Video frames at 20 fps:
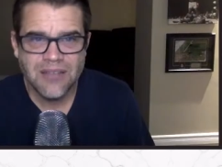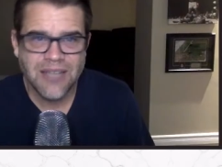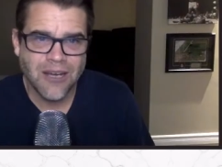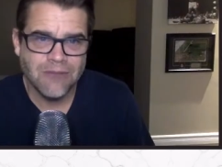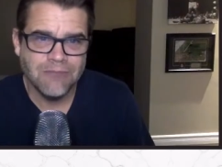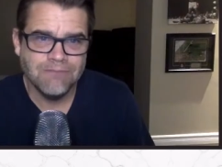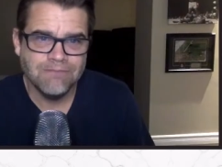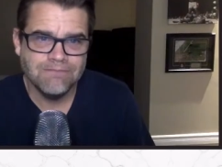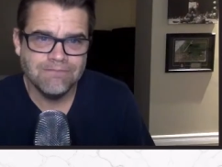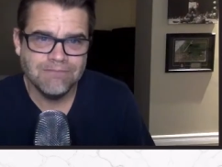Now,
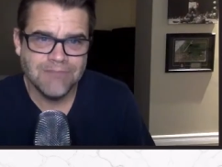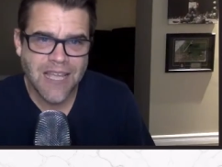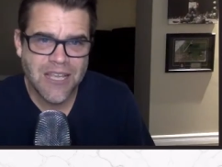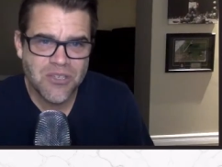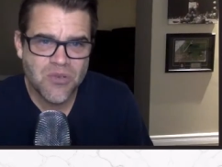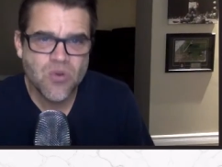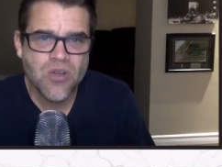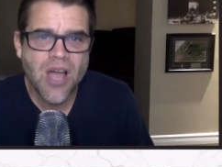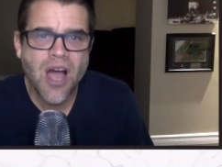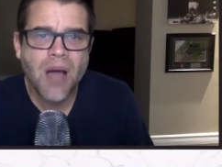
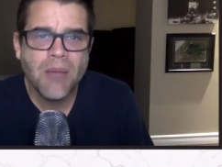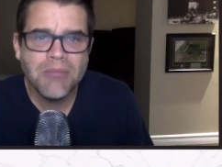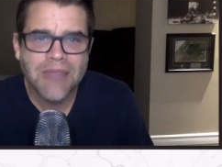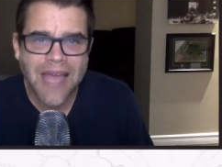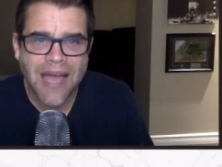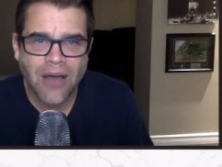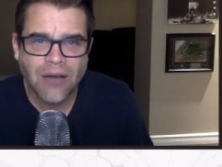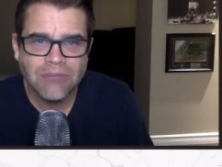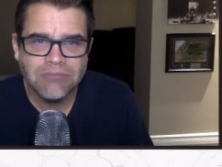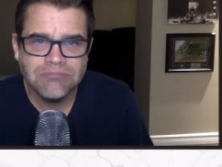let's all calm
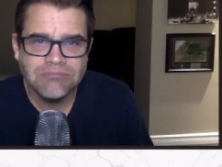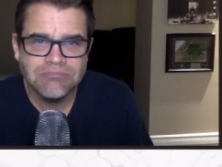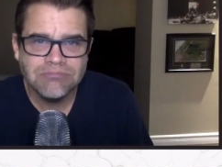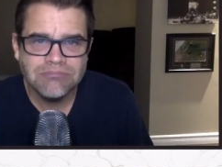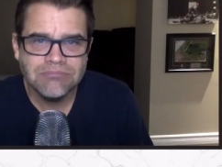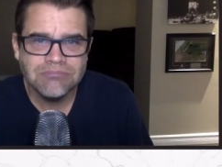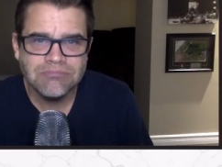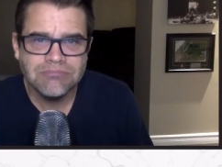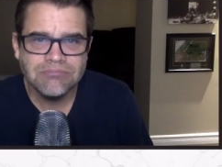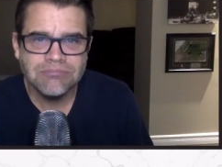down.
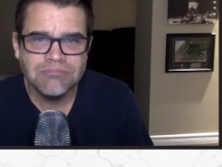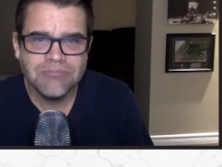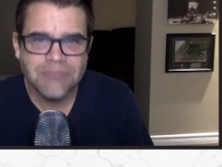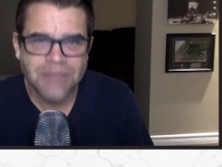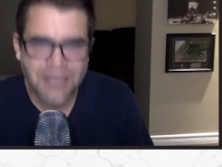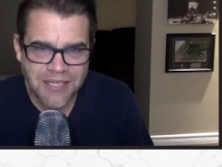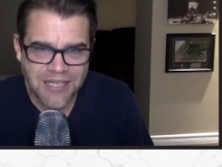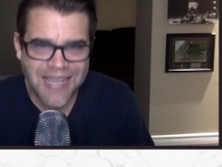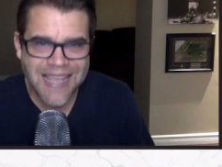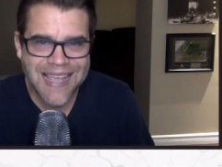
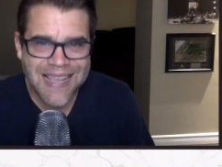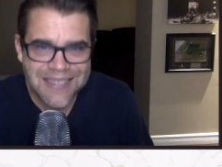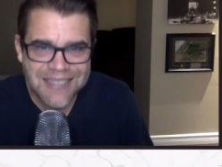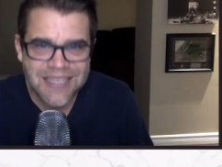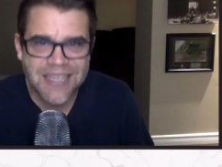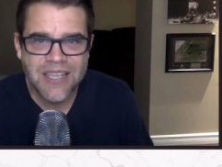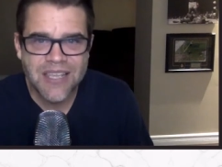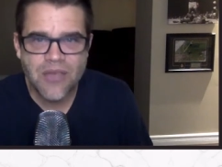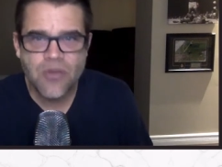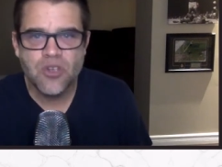This is a
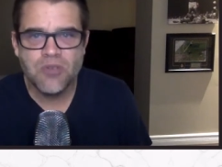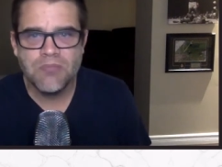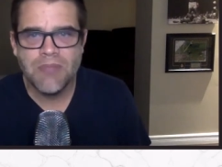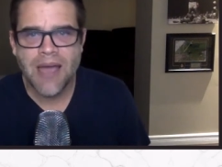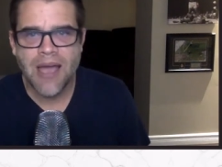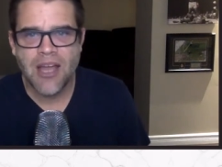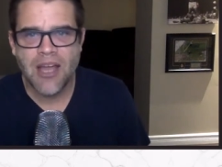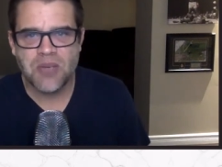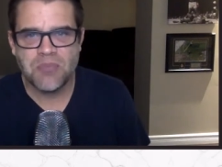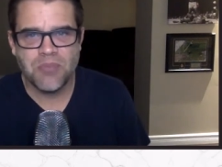huge
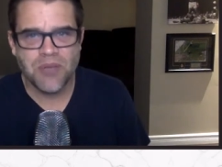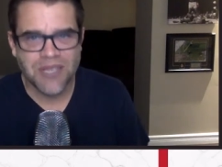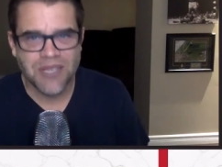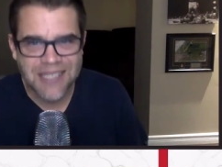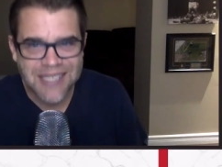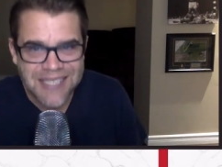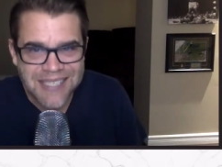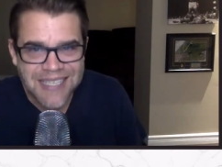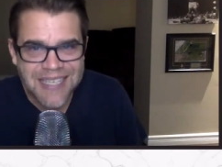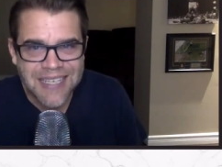match, but
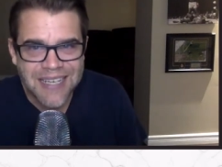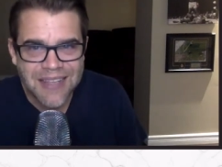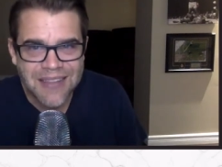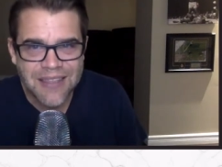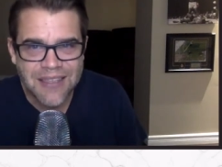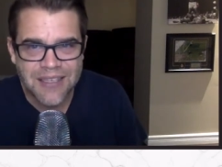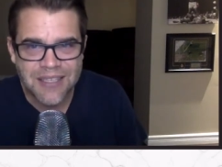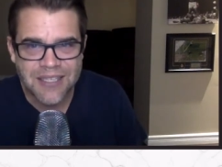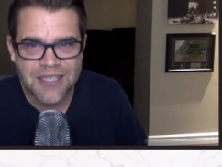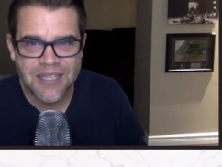consider
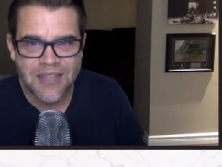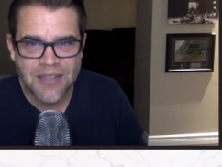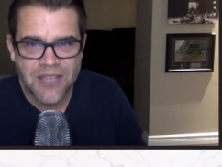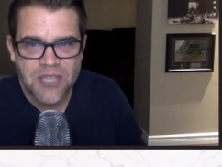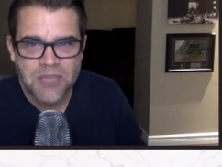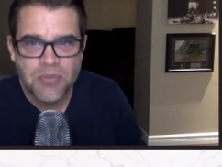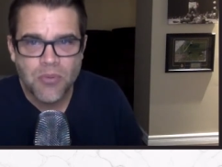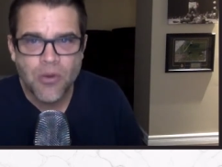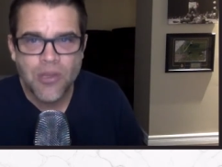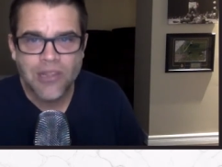this: at this
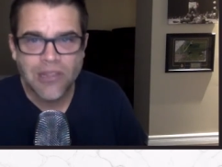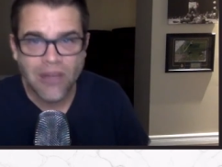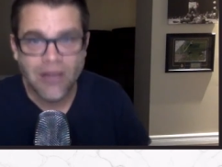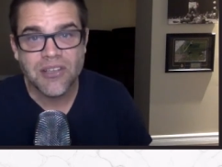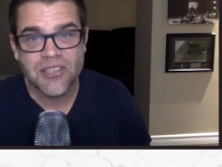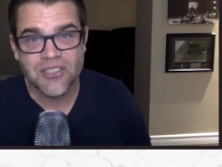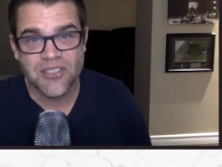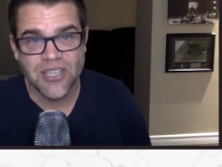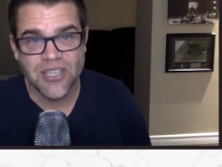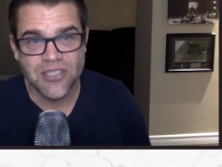point
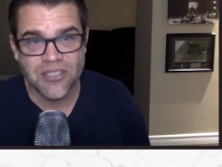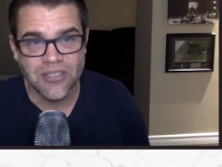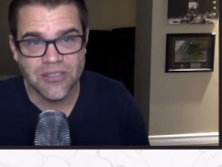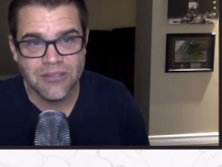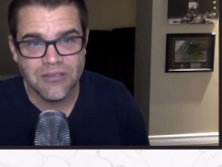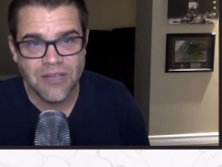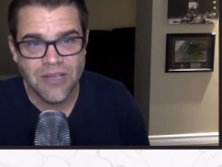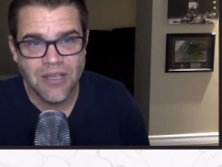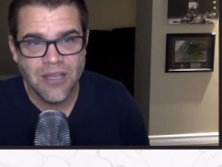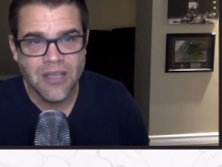last season,
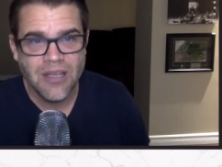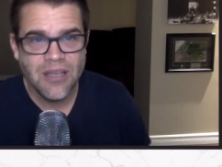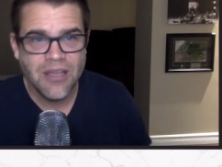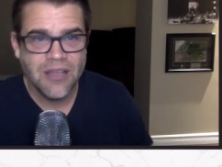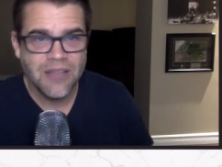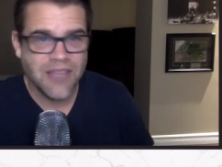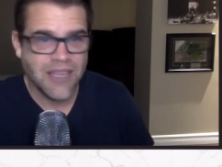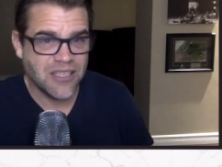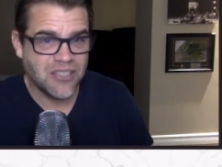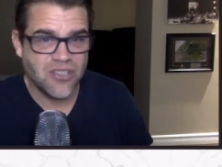
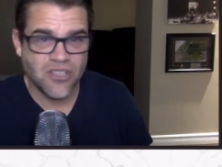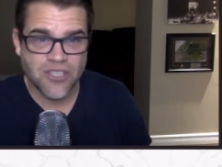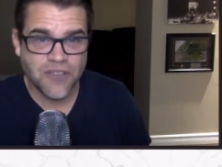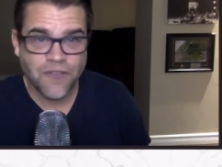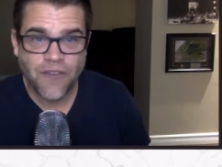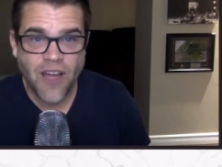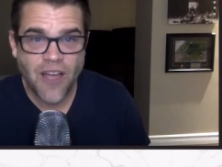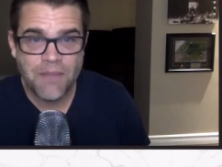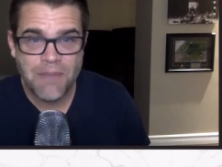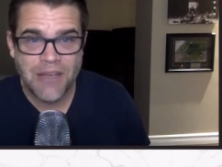that's just
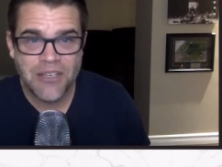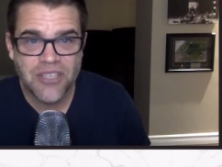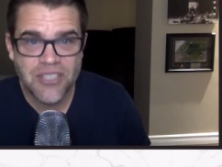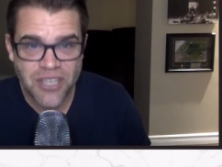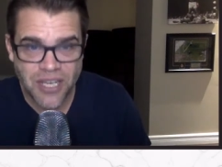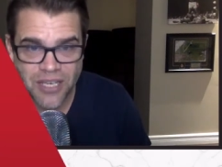five matches